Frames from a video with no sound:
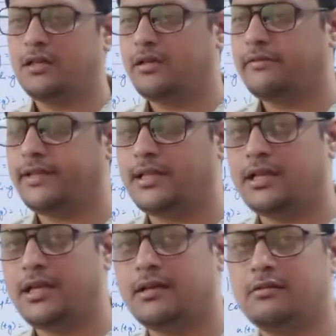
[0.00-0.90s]
when the
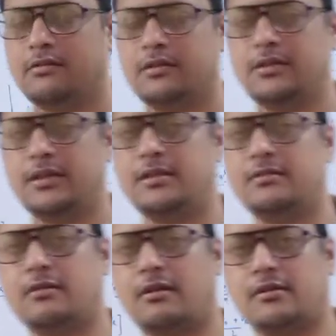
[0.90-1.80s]
electrons is
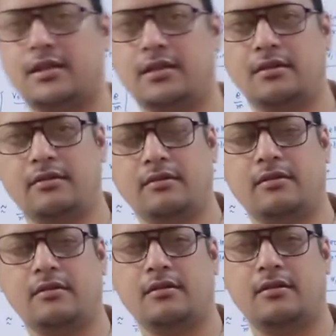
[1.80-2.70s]
crossing
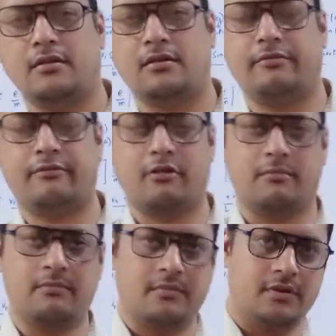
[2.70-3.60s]

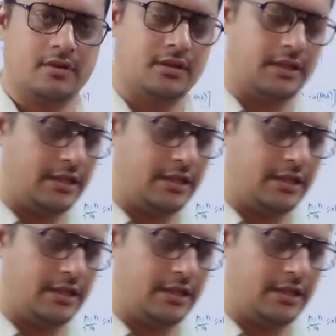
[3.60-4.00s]
from the